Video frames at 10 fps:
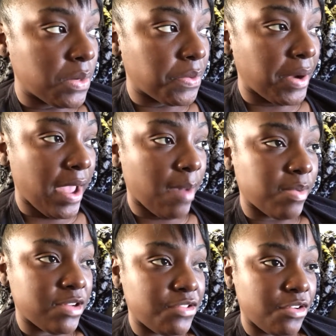what
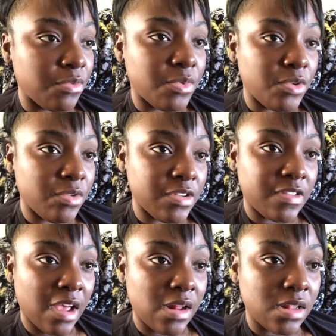happened to you when you
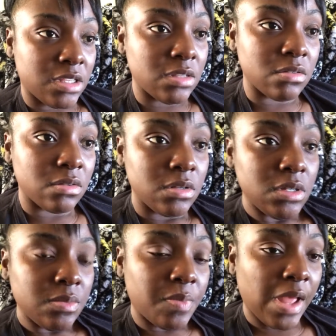decided to
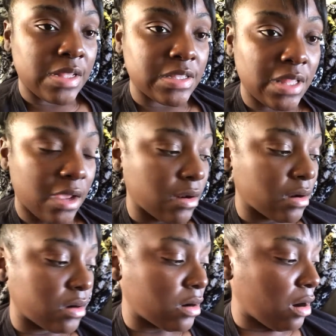backslide
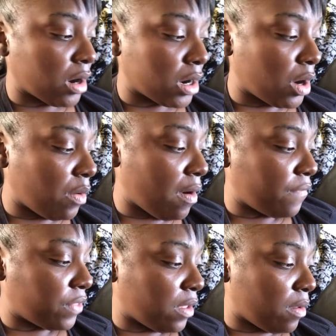or, or go
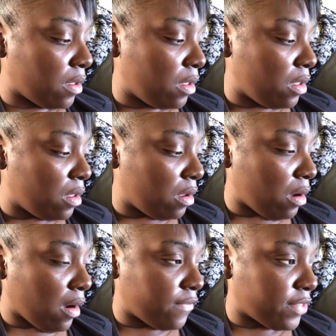off the
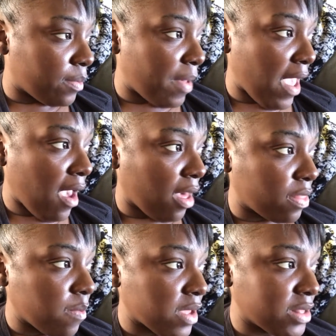off the
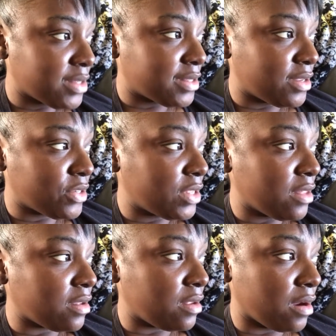path because there's
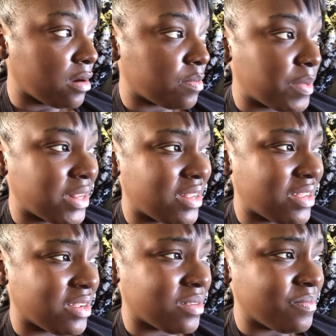nothing there but
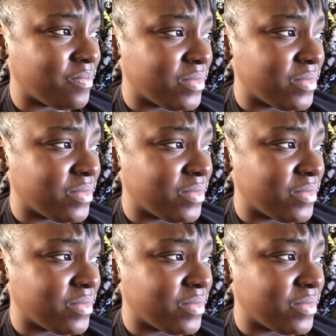uh,